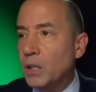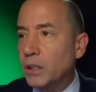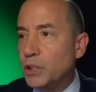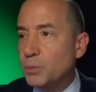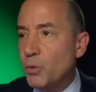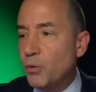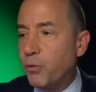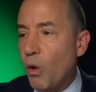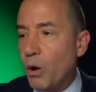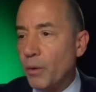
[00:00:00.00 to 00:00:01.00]
Let's move
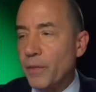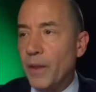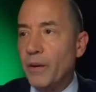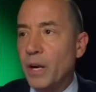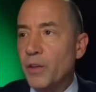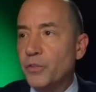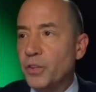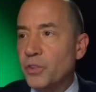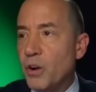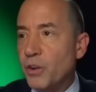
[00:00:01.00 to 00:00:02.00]
forward. There it is.
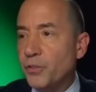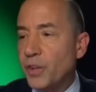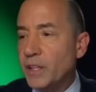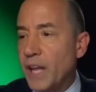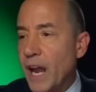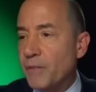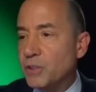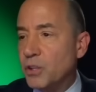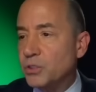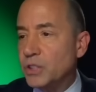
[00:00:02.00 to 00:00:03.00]
Let's go to Sunday
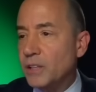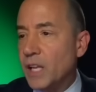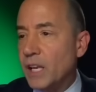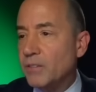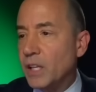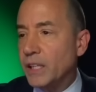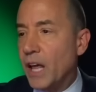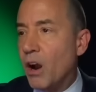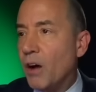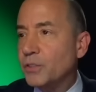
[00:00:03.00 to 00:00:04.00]
afternoon, Sunday evening.
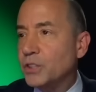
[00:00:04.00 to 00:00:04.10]
Then all of a